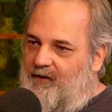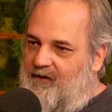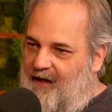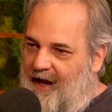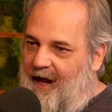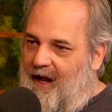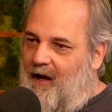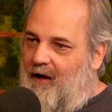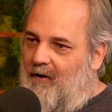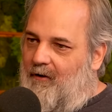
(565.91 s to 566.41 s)

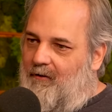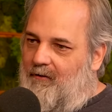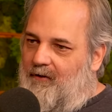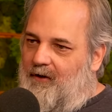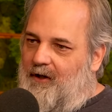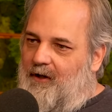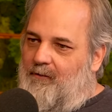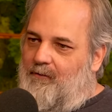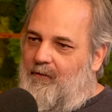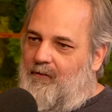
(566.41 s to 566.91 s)
down
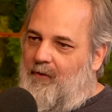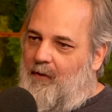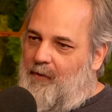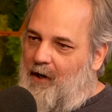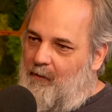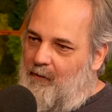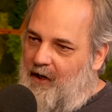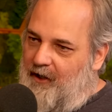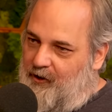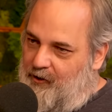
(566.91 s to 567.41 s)
in
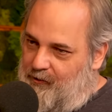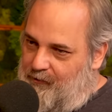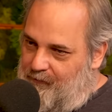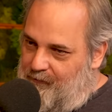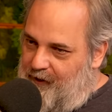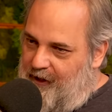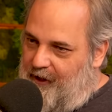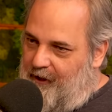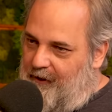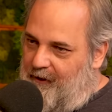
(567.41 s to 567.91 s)
about my
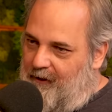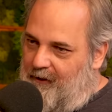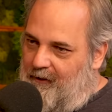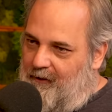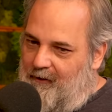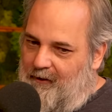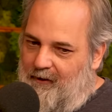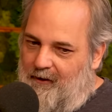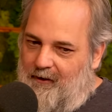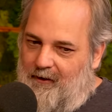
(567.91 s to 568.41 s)
career,